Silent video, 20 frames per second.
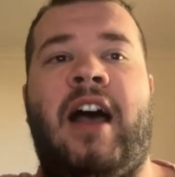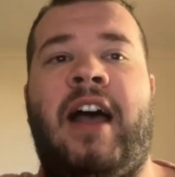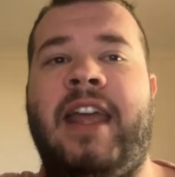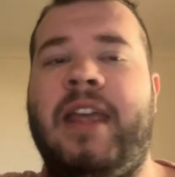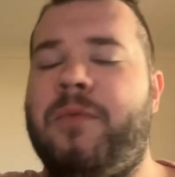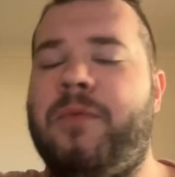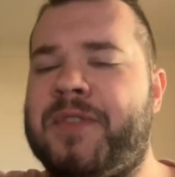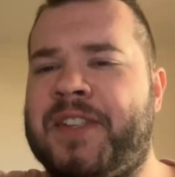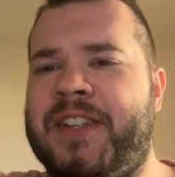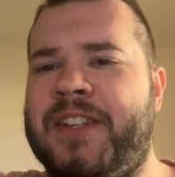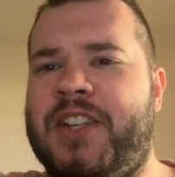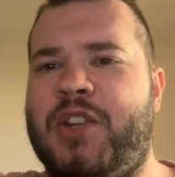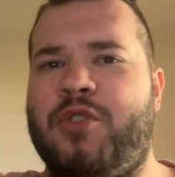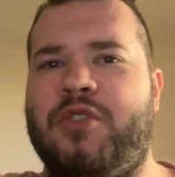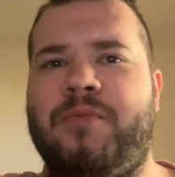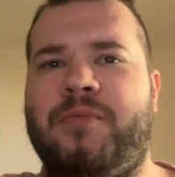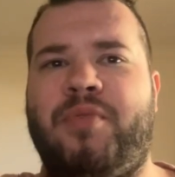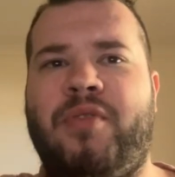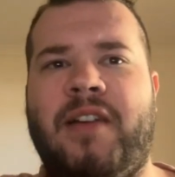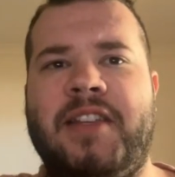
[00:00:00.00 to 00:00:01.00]
He wasn't too
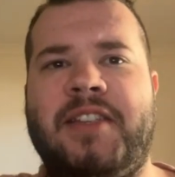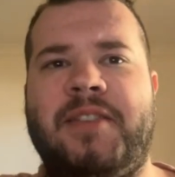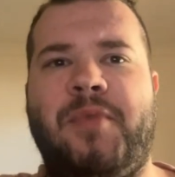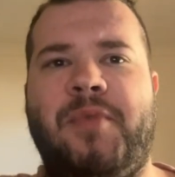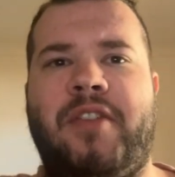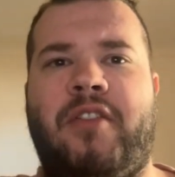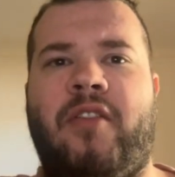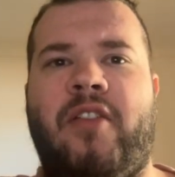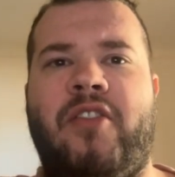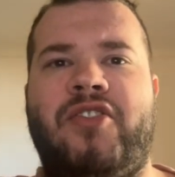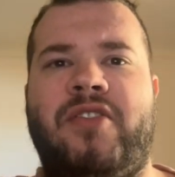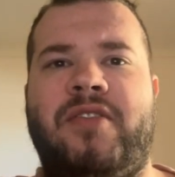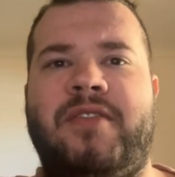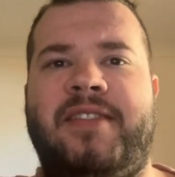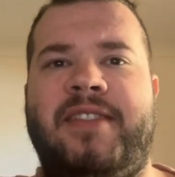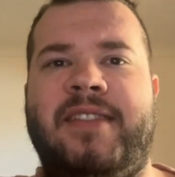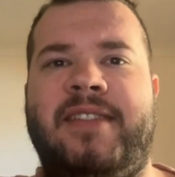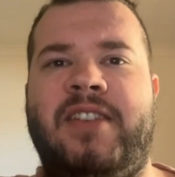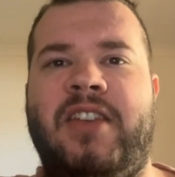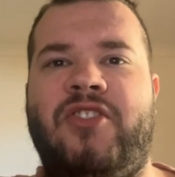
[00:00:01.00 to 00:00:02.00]
impressed with Grosjean's
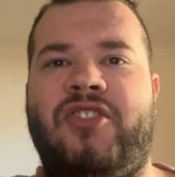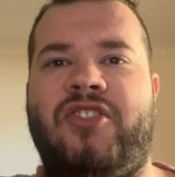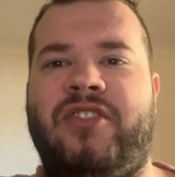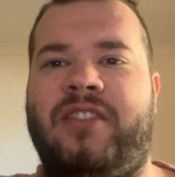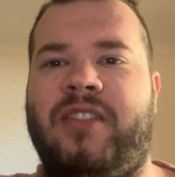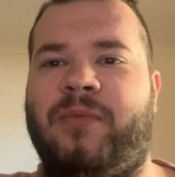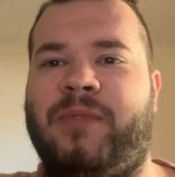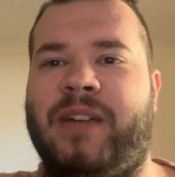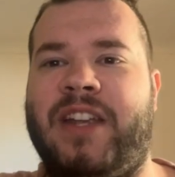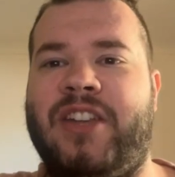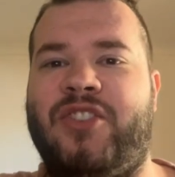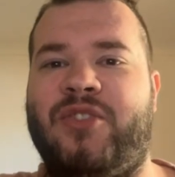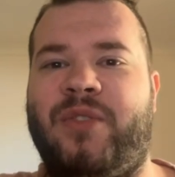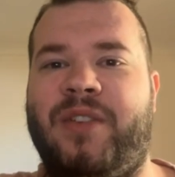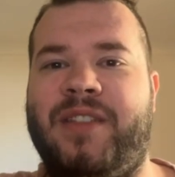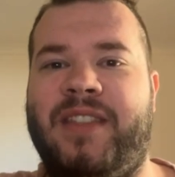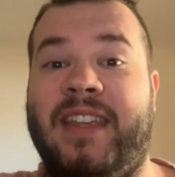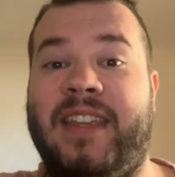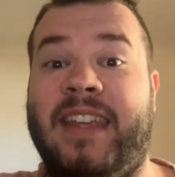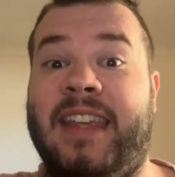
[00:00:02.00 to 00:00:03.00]
decision to
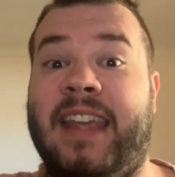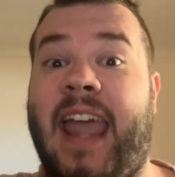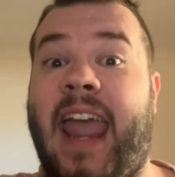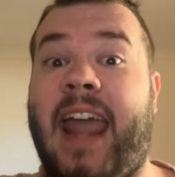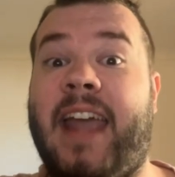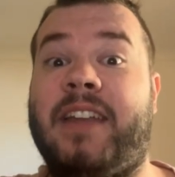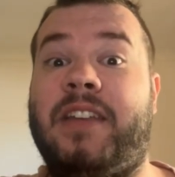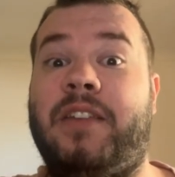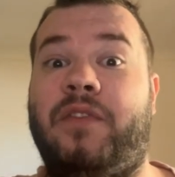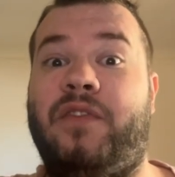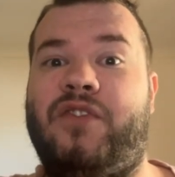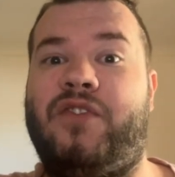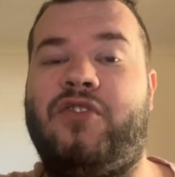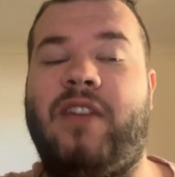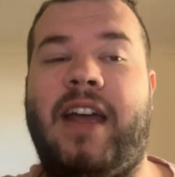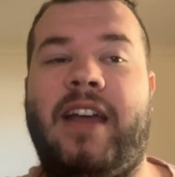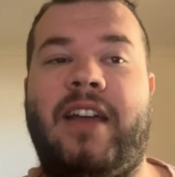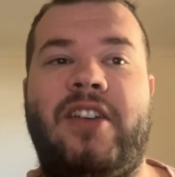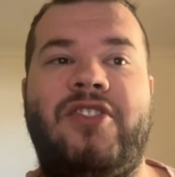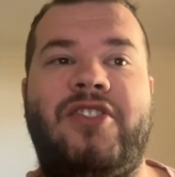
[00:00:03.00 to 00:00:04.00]
rejoin the active
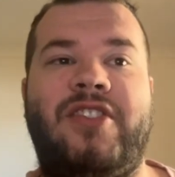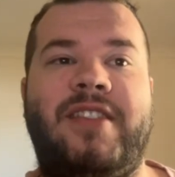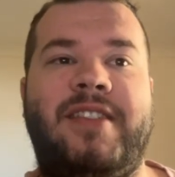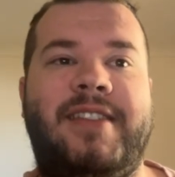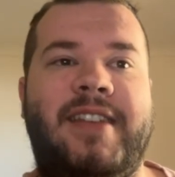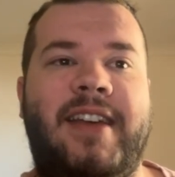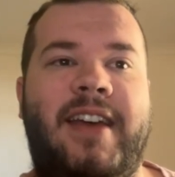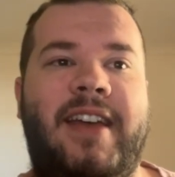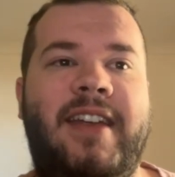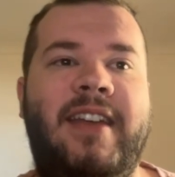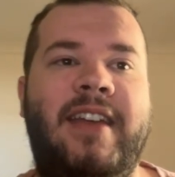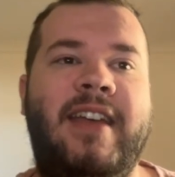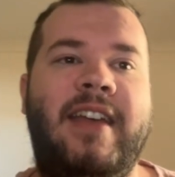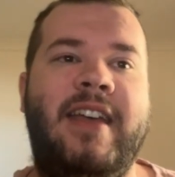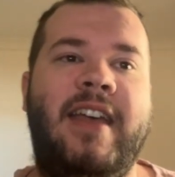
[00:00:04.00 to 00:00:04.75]
track, I should say.